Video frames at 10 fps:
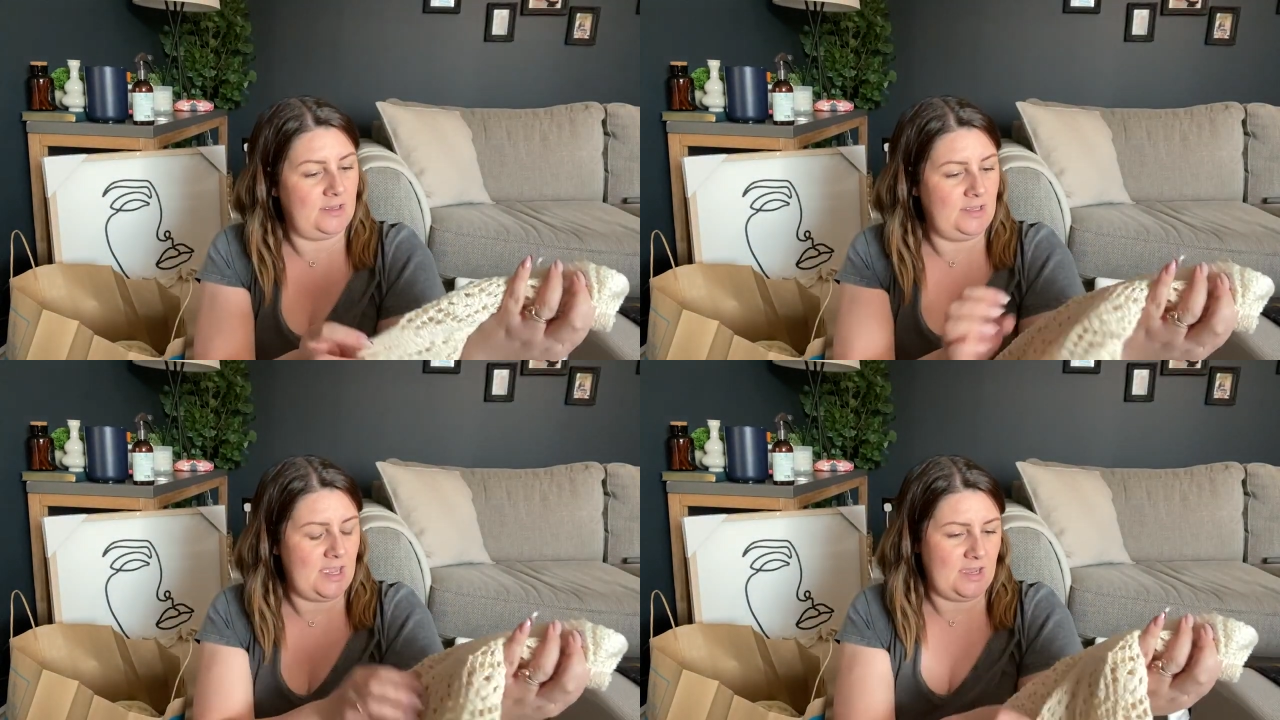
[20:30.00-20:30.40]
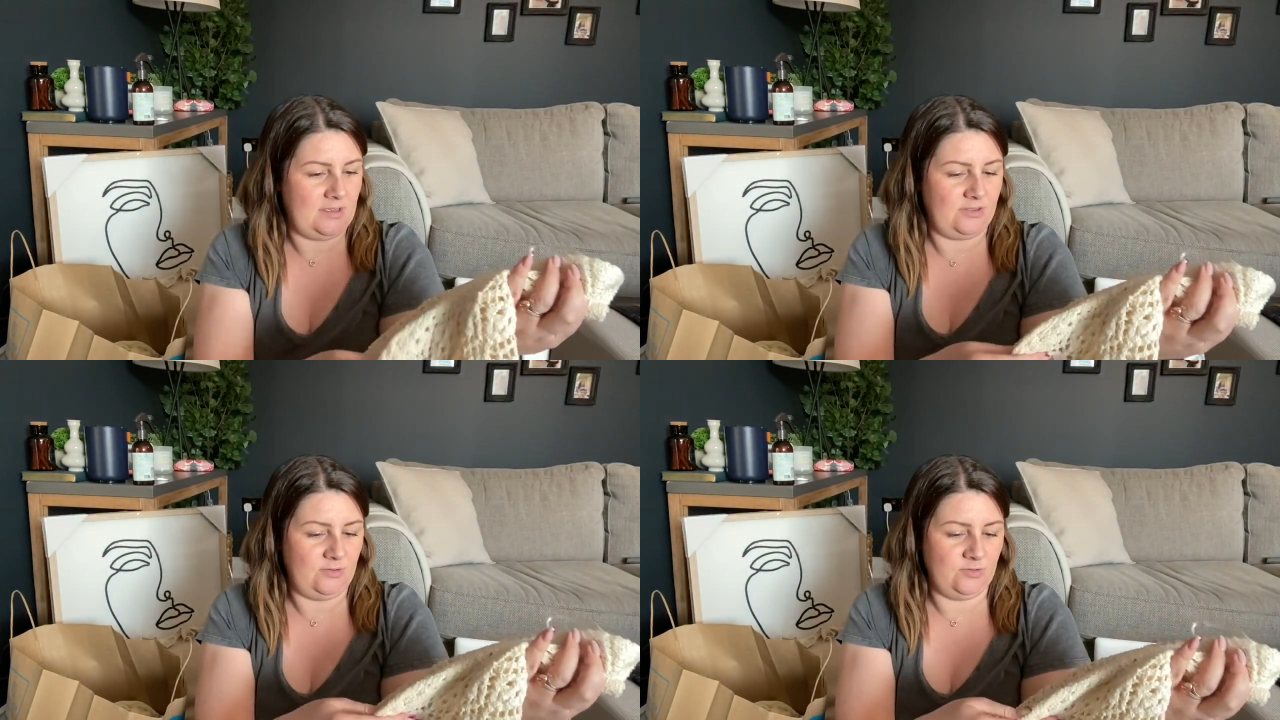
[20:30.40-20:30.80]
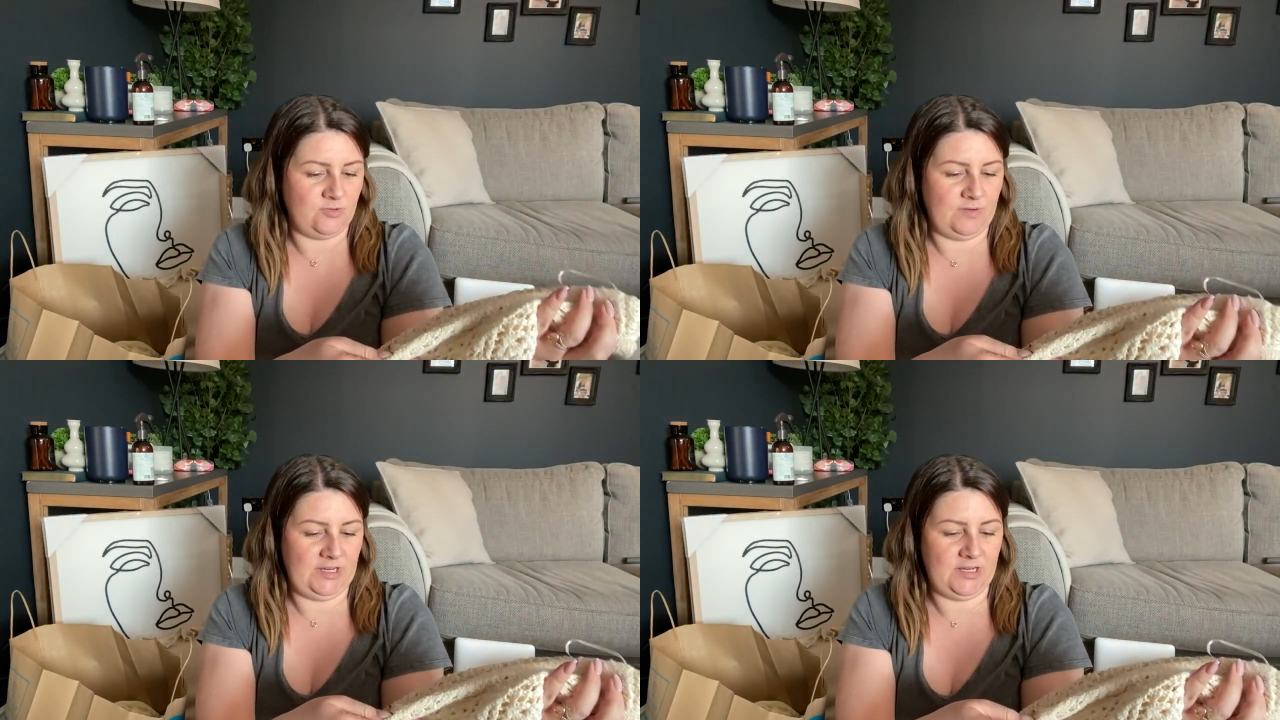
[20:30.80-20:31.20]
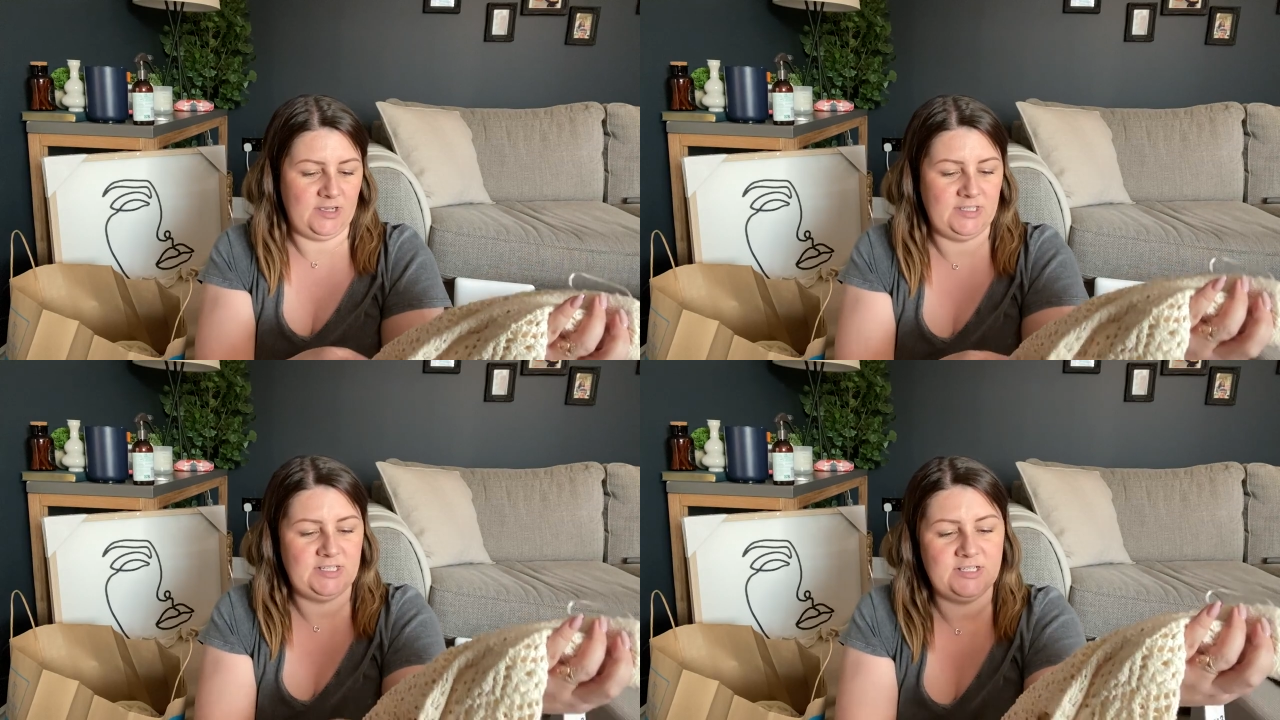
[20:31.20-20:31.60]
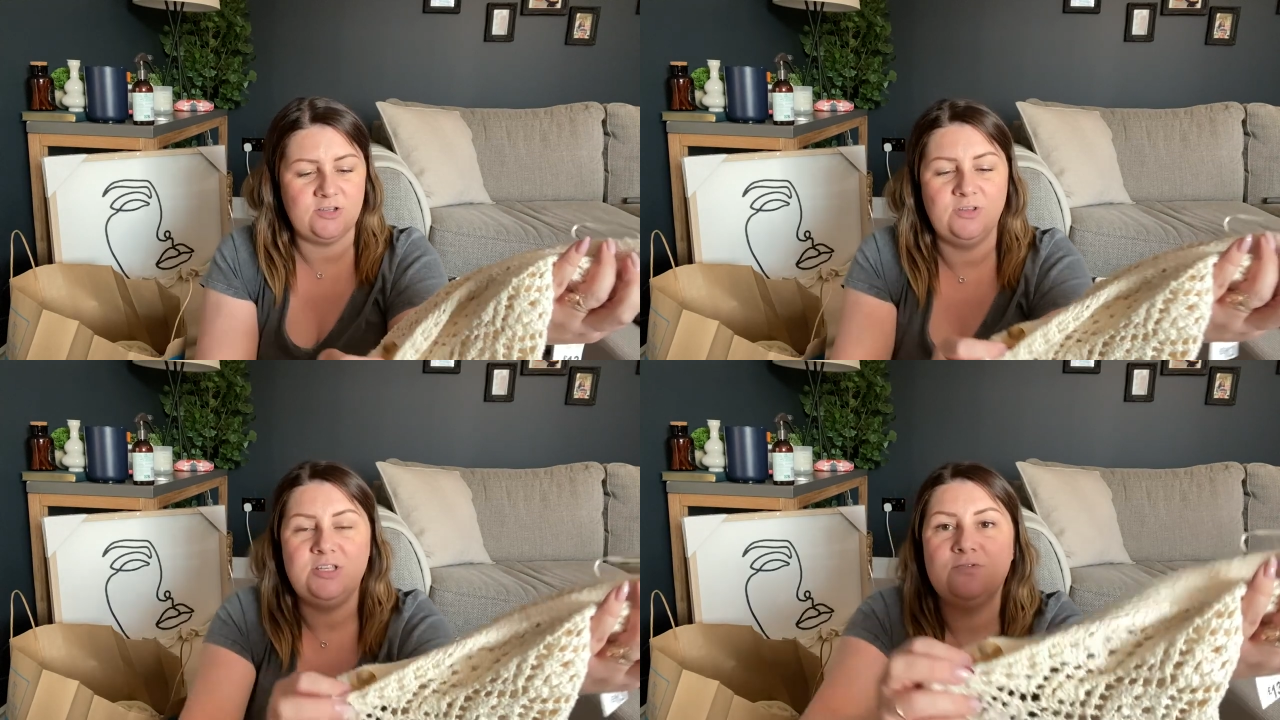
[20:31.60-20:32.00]
Yeah, I thought it was really nice. And it's
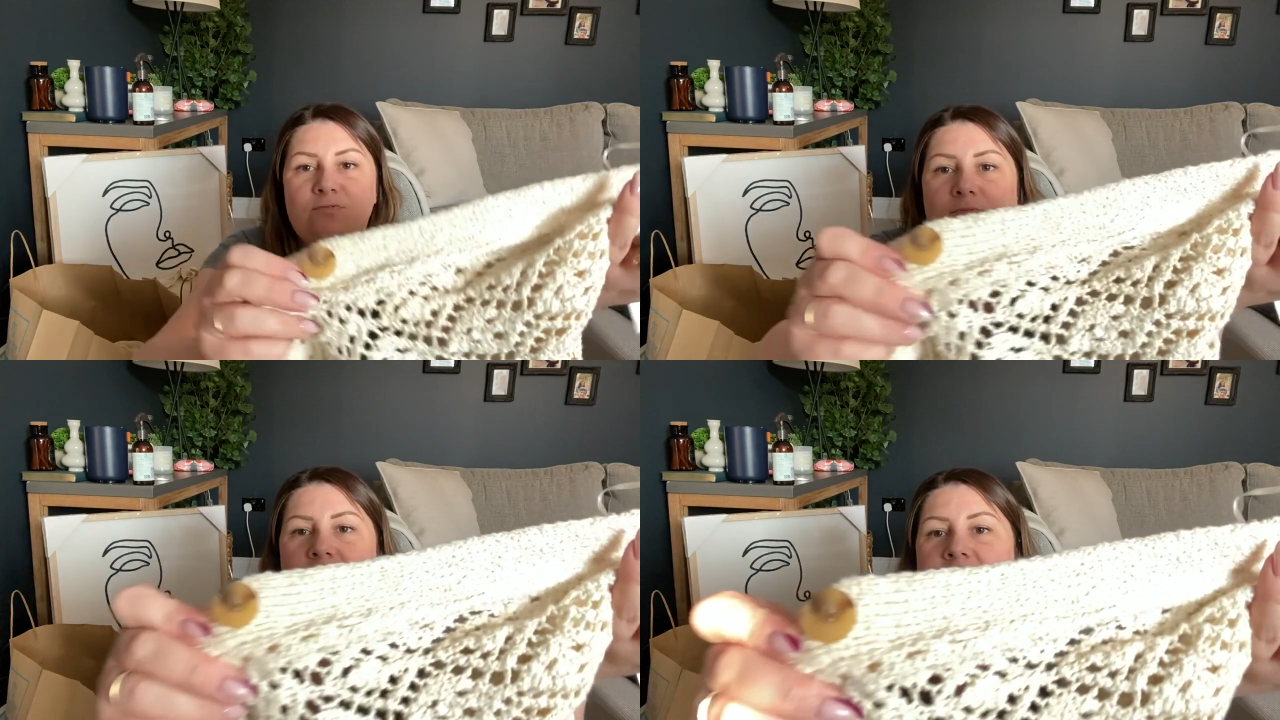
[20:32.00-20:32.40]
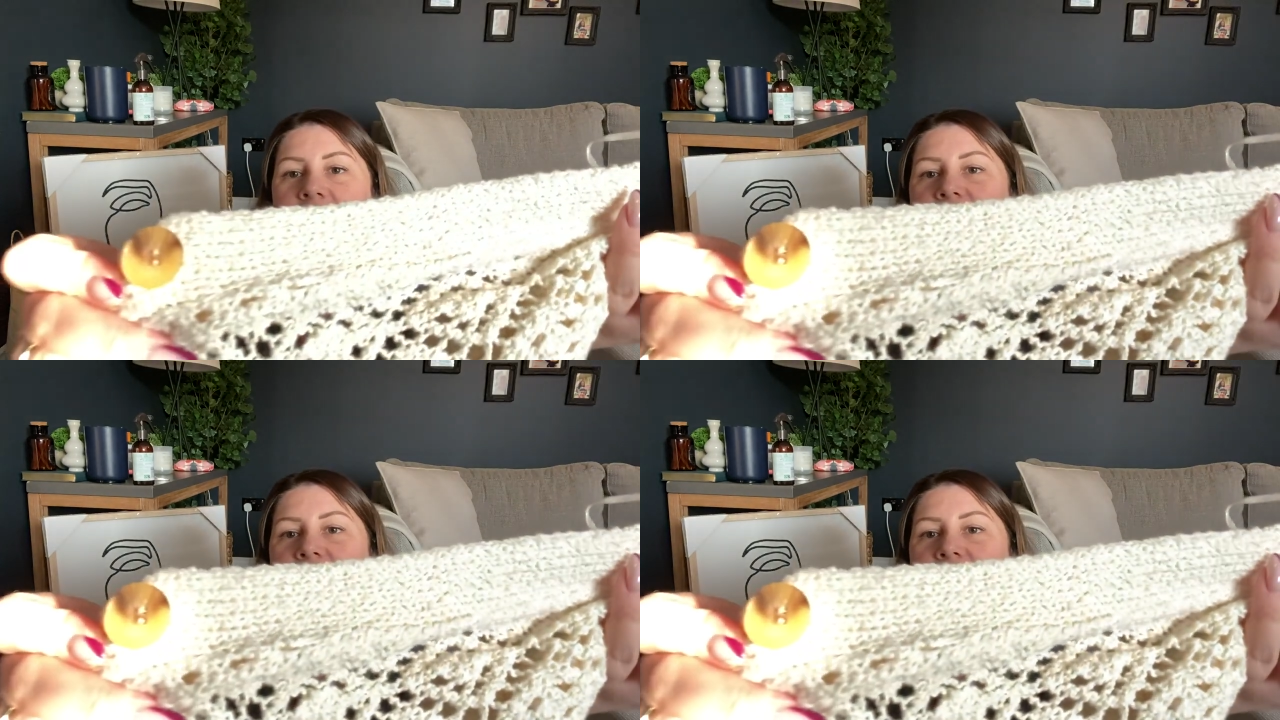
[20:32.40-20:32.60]
got these really